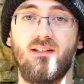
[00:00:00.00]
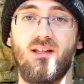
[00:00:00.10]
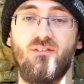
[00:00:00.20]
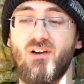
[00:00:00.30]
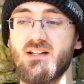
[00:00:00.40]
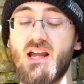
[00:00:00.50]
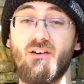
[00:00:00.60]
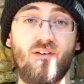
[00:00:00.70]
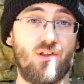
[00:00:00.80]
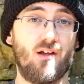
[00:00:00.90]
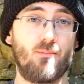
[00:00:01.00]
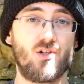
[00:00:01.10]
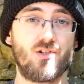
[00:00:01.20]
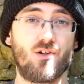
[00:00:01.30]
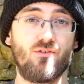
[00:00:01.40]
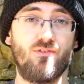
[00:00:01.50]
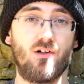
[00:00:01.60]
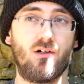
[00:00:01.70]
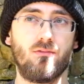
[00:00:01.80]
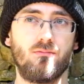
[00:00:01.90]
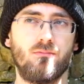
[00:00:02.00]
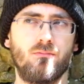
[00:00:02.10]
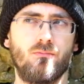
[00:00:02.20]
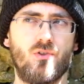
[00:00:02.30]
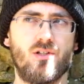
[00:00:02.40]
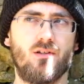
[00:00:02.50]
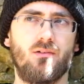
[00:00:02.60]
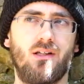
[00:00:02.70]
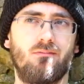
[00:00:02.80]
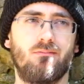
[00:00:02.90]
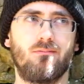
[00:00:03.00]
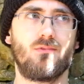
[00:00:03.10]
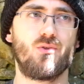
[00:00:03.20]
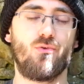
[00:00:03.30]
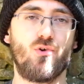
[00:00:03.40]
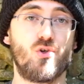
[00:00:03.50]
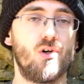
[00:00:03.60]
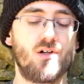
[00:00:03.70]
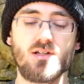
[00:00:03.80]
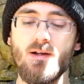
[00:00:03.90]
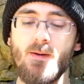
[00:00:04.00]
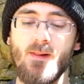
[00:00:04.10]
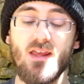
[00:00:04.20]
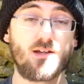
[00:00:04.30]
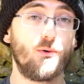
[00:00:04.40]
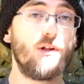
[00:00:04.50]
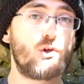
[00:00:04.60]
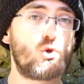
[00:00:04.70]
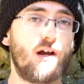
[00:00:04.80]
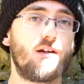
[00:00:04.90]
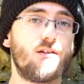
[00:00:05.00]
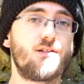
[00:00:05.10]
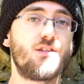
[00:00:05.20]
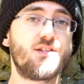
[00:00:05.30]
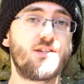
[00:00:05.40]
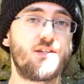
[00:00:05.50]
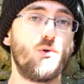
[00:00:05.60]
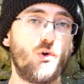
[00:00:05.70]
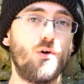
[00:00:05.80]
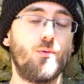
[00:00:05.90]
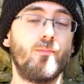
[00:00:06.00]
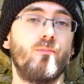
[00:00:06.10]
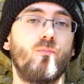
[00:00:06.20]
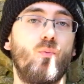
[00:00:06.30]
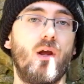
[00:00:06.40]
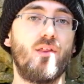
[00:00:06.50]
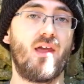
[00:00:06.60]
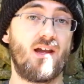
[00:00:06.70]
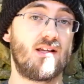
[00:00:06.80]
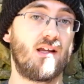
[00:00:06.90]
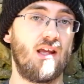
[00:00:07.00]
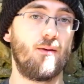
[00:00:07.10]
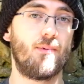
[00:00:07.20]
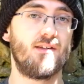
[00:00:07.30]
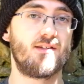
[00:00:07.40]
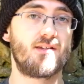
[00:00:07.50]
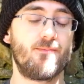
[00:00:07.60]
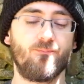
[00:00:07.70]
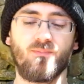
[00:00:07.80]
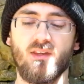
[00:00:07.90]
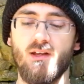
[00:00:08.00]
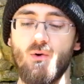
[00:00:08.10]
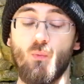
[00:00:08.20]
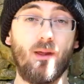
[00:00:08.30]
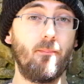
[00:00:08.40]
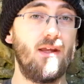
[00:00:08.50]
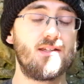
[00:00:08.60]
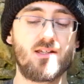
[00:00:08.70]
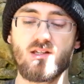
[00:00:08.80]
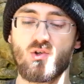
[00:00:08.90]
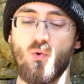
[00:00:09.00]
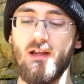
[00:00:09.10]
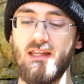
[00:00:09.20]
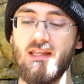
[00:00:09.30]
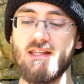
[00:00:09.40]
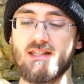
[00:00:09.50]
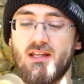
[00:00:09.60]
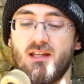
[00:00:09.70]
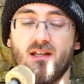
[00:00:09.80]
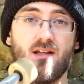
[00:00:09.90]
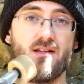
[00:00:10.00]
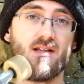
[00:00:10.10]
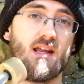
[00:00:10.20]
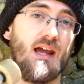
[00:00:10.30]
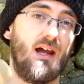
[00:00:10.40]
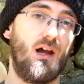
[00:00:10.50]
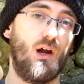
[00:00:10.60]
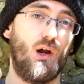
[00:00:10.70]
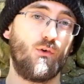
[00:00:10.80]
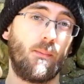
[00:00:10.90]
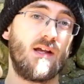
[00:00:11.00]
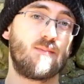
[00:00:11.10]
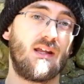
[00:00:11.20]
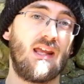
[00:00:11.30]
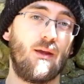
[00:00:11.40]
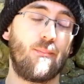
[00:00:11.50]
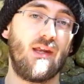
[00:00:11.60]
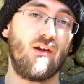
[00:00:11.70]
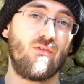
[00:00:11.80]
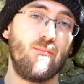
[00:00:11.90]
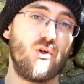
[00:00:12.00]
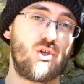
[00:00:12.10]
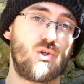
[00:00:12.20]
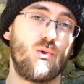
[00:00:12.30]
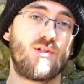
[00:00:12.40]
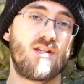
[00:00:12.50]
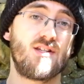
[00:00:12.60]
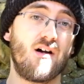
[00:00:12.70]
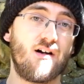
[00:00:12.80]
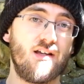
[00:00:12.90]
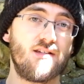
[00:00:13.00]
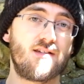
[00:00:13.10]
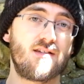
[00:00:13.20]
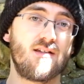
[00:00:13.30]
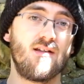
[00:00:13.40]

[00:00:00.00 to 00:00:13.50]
In fact, out of everything I mentioned so far, which is only 2 or 3 trucks, it's only the trackers that still come with hex head kingpins. What that means is it's quite easy to get a replacement kingpin of a much shorter size